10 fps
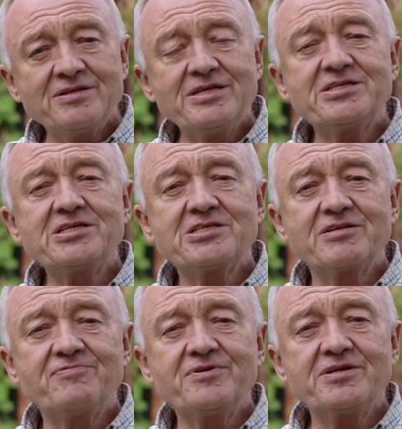"This is
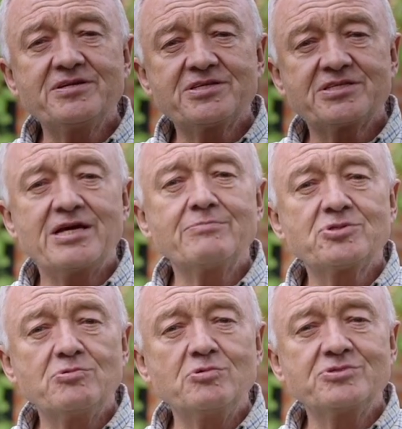the first step
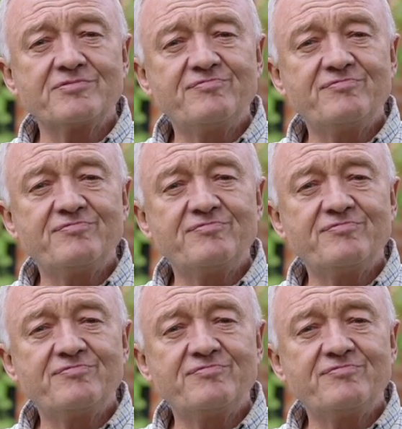towards a